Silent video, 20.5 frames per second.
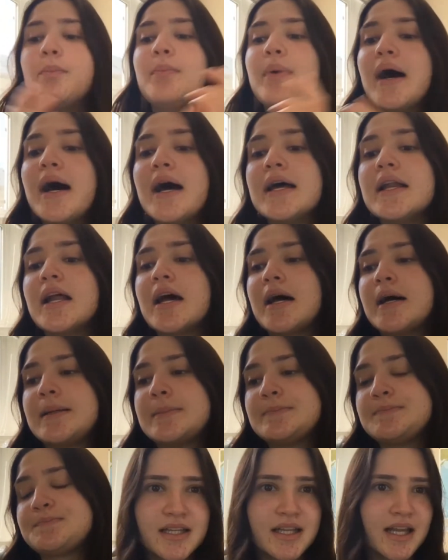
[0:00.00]
But
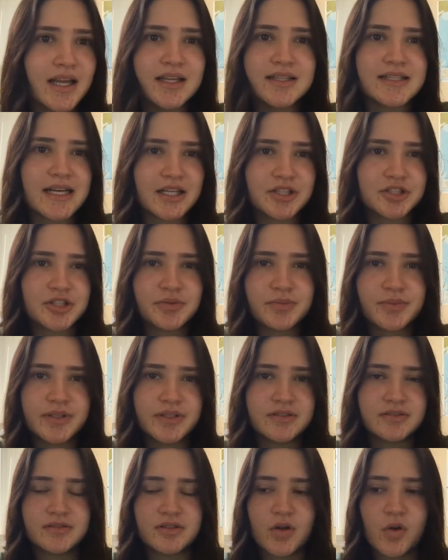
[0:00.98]
like, it's actually
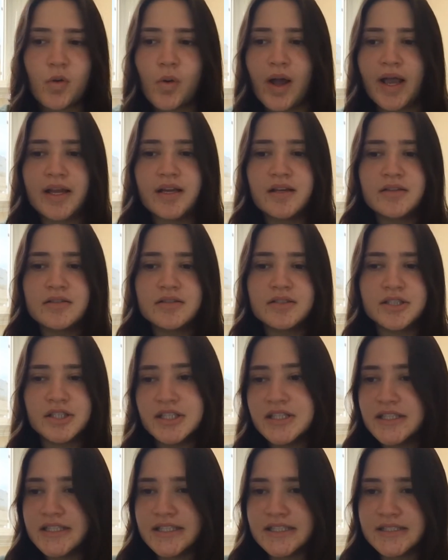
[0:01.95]
been quite
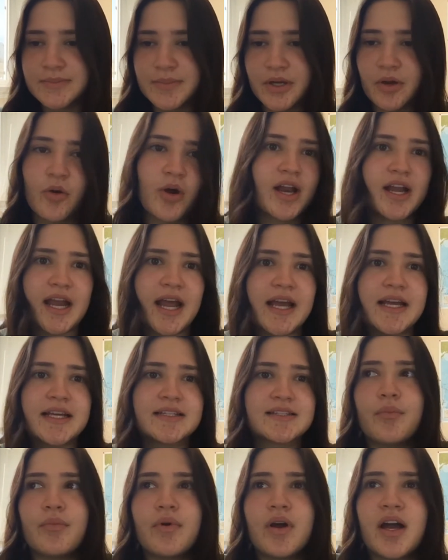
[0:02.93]
good. It's been quite
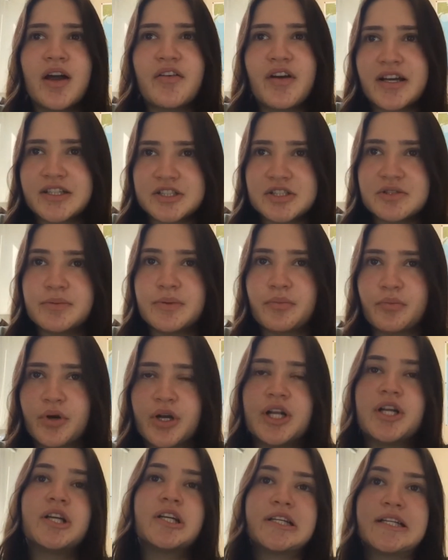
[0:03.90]
nice. I've actually been
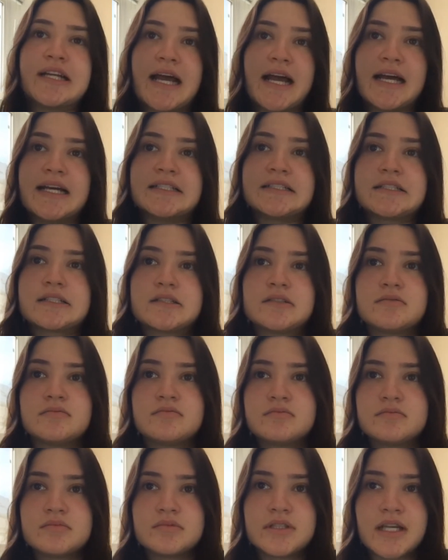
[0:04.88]
pretty good at
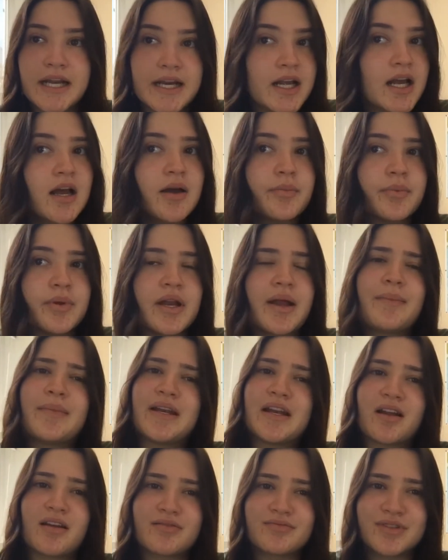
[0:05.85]
getting up, and I
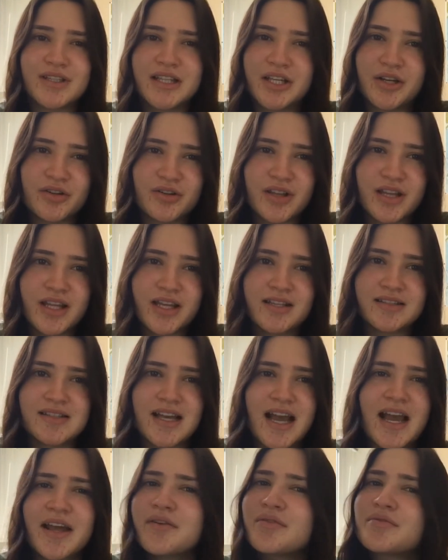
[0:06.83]
mean, not really early, because
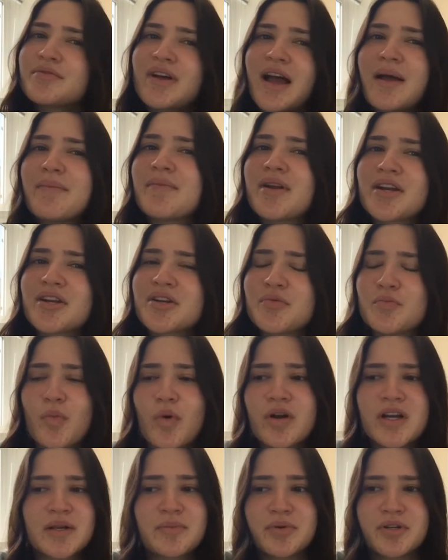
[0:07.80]
I'm not a
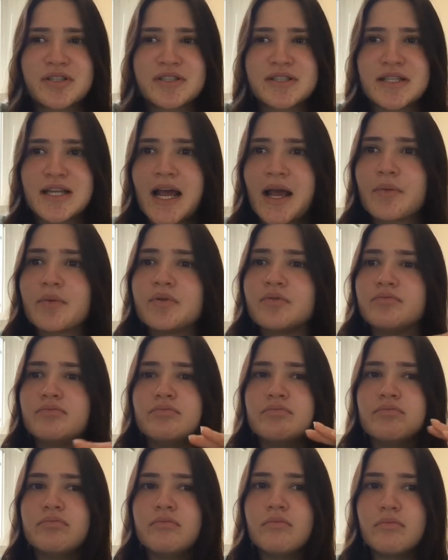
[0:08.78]
morning person. I would
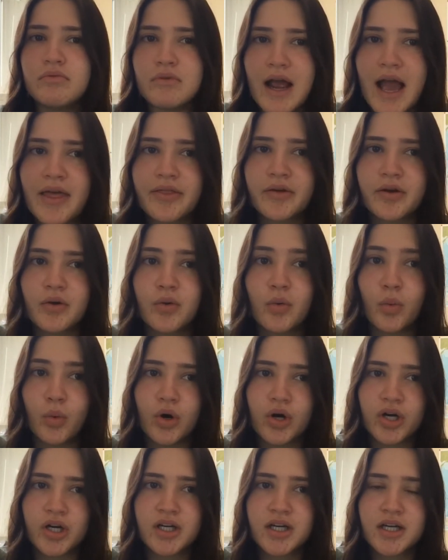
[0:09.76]
rather
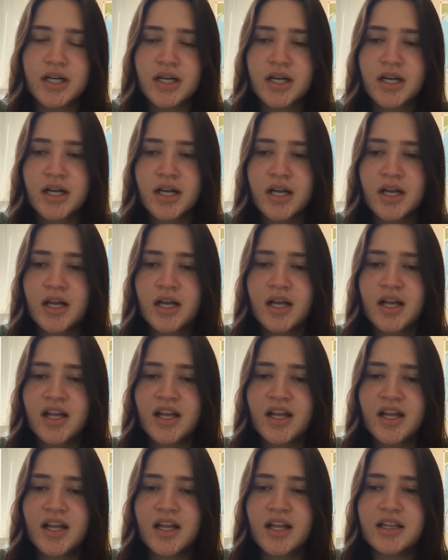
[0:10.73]
work
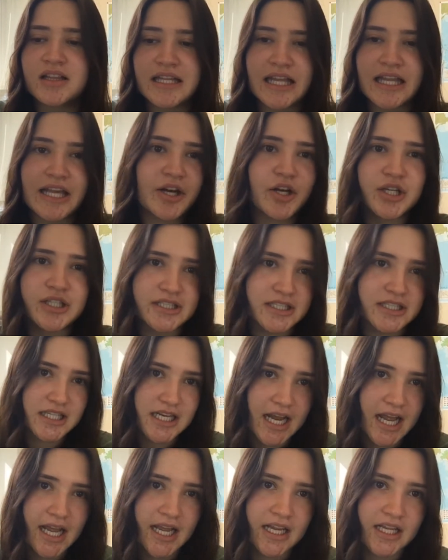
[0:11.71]
later the
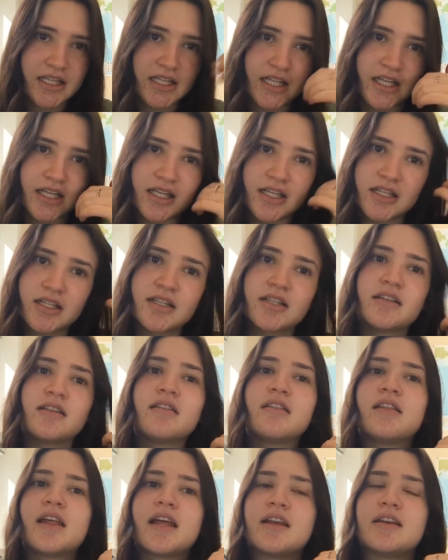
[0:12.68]
night, like,
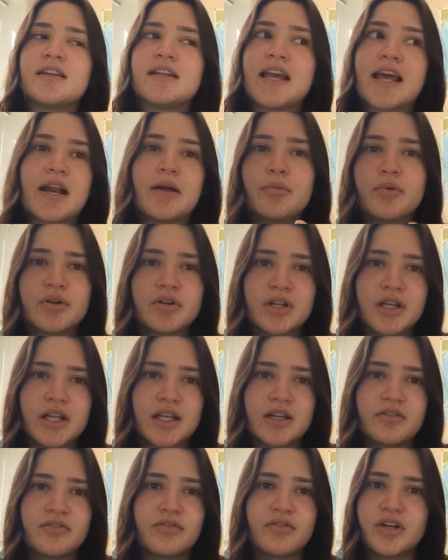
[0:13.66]
then get up early
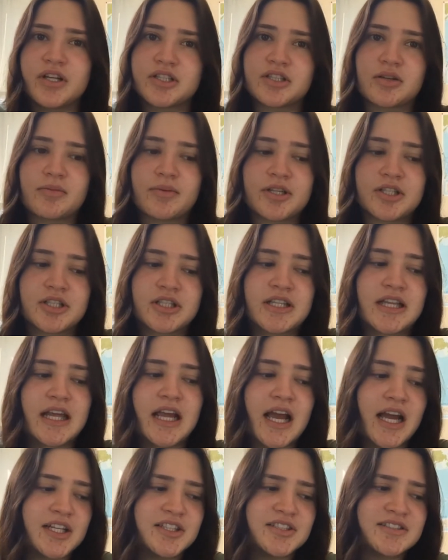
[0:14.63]
and finish all my shit.
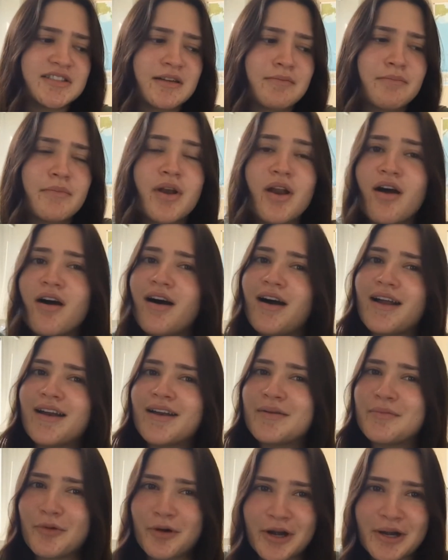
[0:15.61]
Like, I'm not
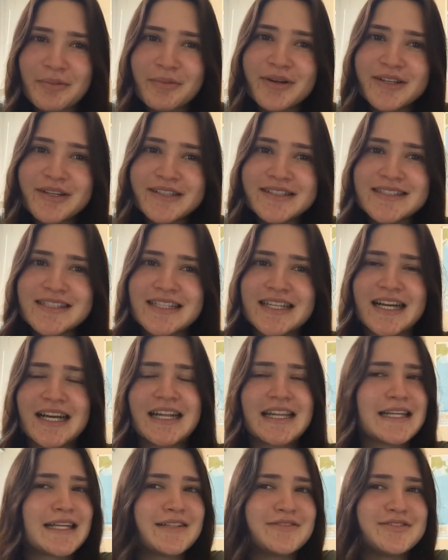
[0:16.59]
a morning person,
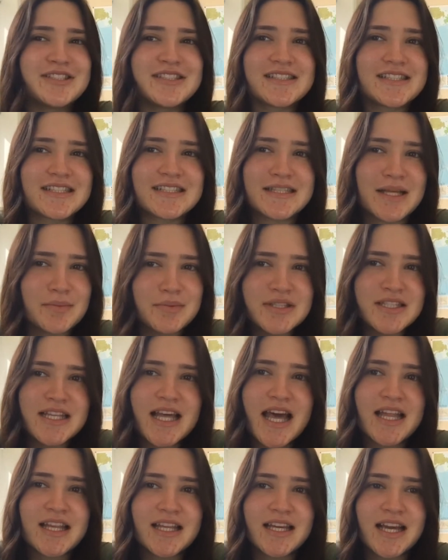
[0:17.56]
and I think I've just accepted
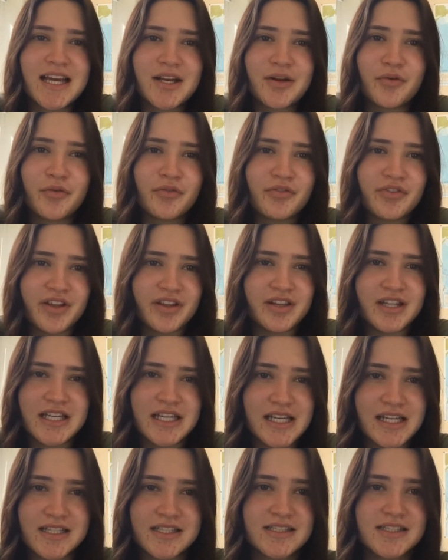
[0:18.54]
that. Like, I don't feel the
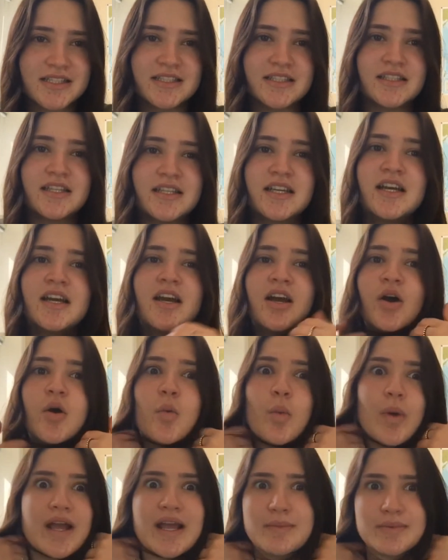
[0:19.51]
need to
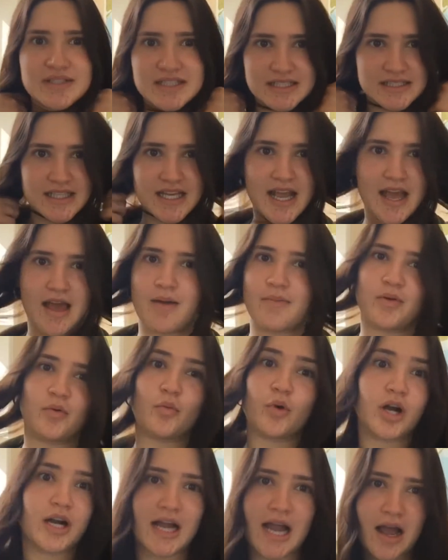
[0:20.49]
wake up at 6 a.m.
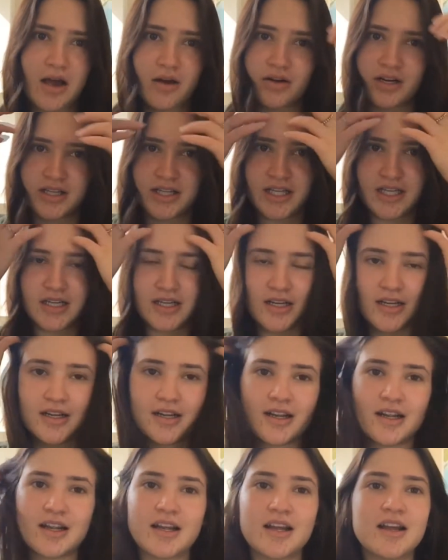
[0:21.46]
and work out and then,
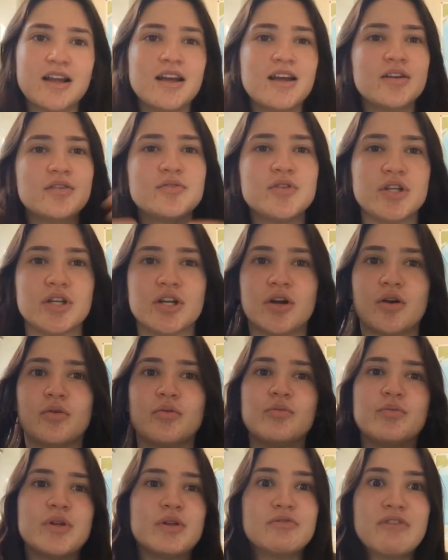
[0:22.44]
you
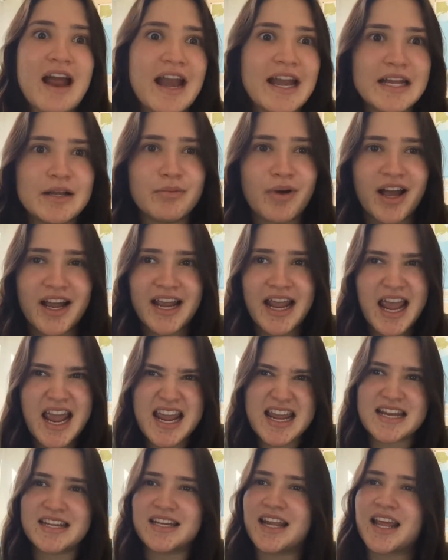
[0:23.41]
know, be ready by 8.